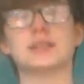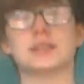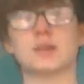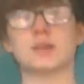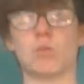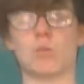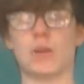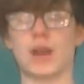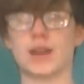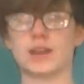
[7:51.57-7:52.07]

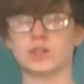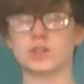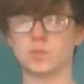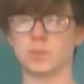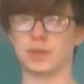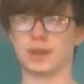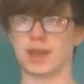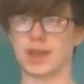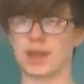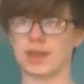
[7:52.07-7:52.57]
somewhere to
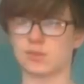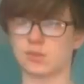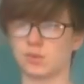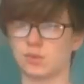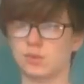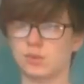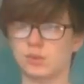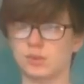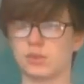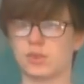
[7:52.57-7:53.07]
place
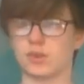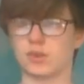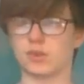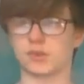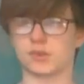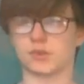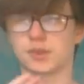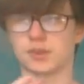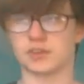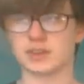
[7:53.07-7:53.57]
all of the
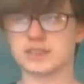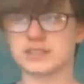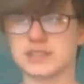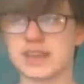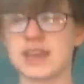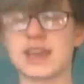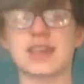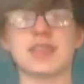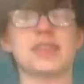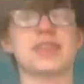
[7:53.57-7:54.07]

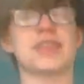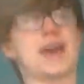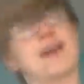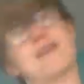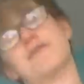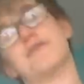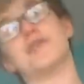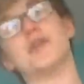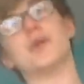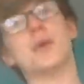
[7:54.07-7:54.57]
authority,
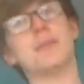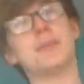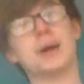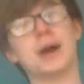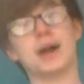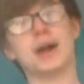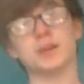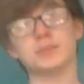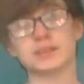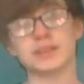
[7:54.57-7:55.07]
therefore
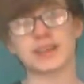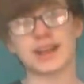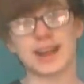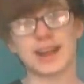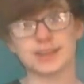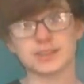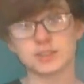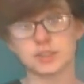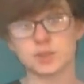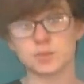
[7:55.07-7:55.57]
Parliament
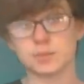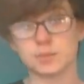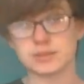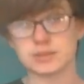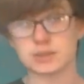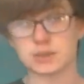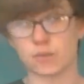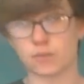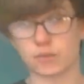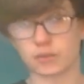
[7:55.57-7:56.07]
has to be
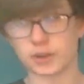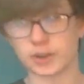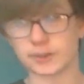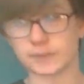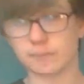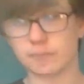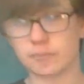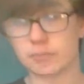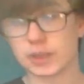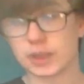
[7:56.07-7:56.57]
sovereign.
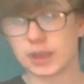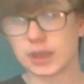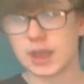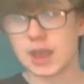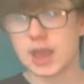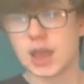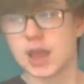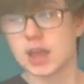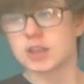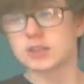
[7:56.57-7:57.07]

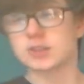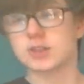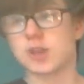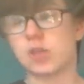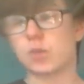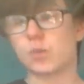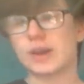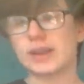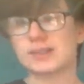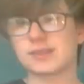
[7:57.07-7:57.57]

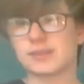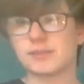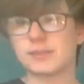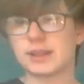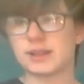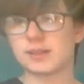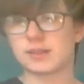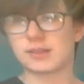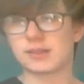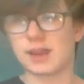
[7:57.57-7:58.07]
So the
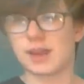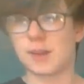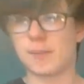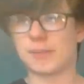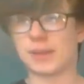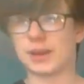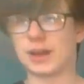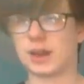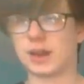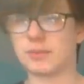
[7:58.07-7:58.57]
Westminster
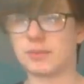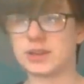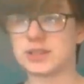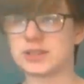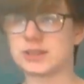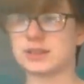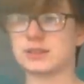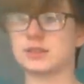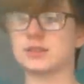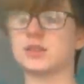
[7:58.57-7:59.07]

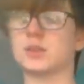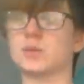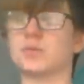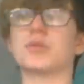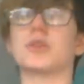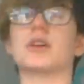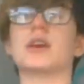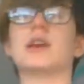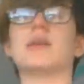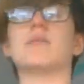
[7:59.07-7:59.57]
Parliament is the
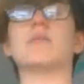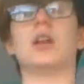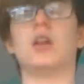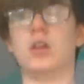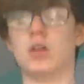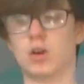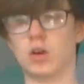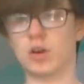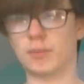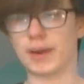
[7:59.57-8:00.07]
supreme
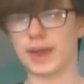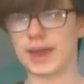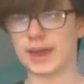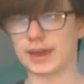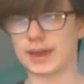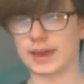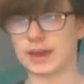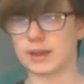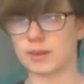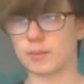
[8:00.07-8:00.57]

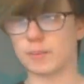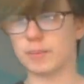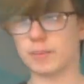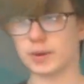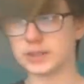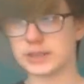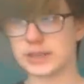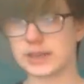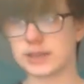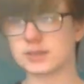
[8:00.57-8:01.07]
lawmaking
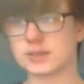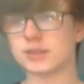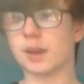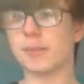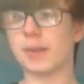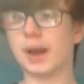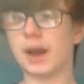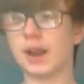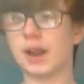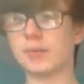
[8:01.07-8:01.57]
body,
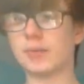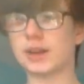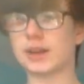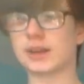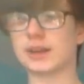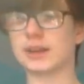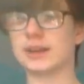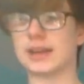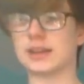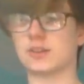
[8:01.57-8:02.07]
so
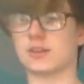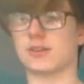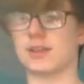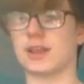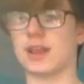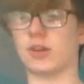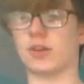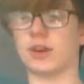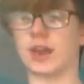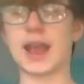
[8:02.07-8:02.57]
Parliament can
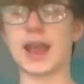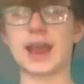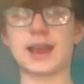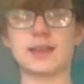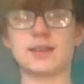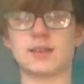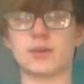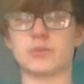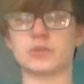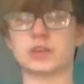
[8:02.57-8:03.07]
legislate
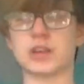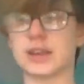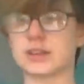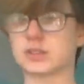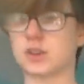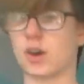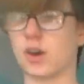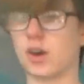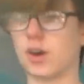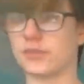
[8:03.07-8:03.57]
any
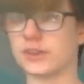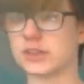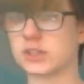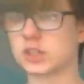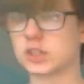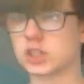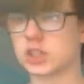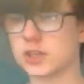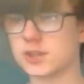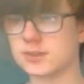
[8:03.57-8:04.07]
subject of
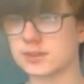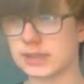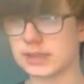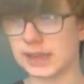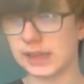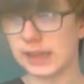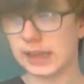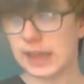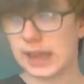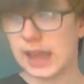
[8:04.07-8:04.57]
its
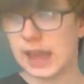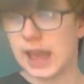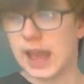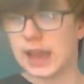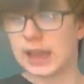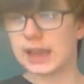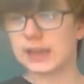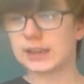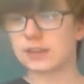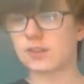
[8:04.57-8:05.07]
choosing.
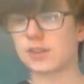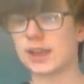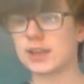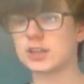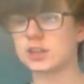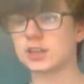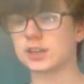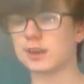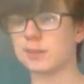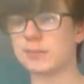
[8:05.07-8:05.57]

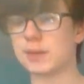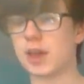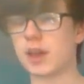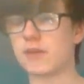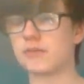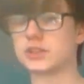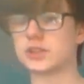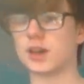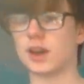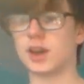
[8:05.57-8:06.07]
Legislation can be
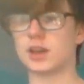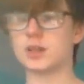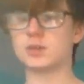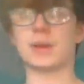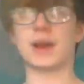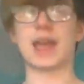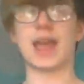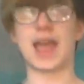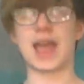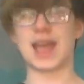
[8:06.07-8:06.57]
overturned
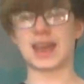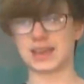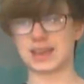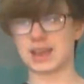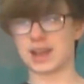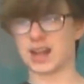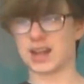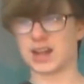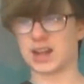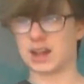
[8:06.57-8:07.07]
by
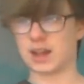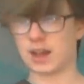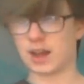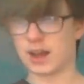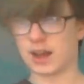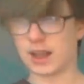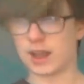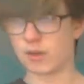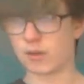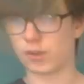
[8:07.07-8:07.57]
any
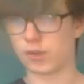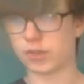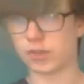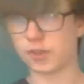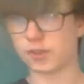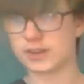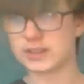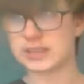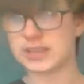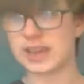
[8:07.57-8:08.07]
higher
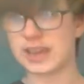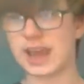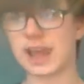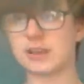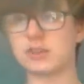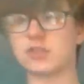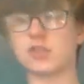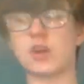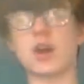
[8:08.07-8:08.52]
authority, and